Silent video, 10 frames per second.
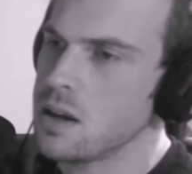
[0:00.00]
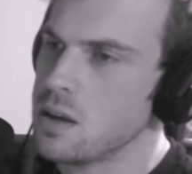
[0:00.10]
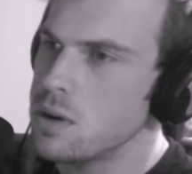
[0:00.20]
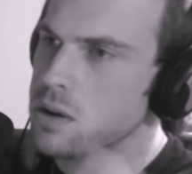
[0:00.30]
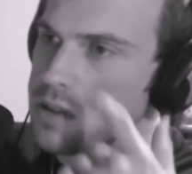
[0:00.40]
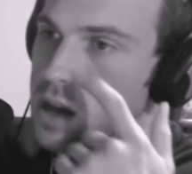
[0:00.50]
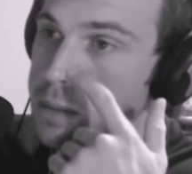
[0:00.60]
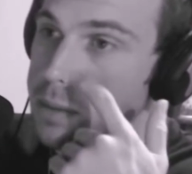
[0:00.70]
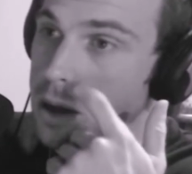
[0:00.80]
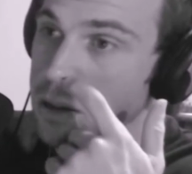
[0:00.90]
We don't talk
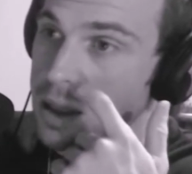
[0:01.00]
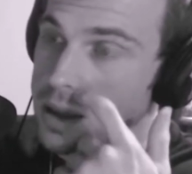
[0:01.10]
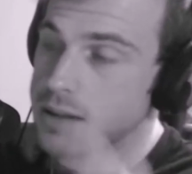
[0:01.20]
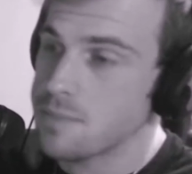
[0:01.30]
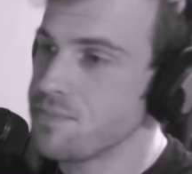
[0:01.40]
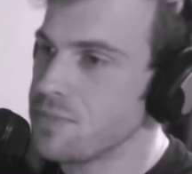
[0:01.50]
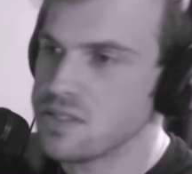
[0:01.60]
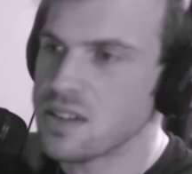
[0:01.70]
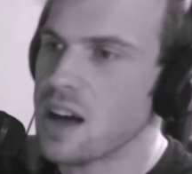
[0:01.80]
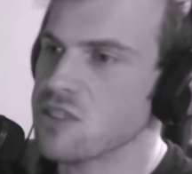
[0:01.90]
about like these
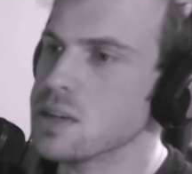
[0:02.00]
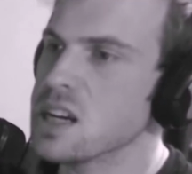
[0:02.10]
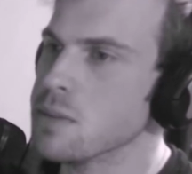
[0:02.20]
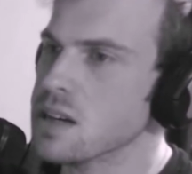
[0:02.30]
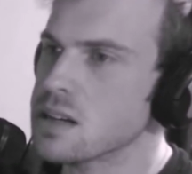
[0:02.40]
guys becoming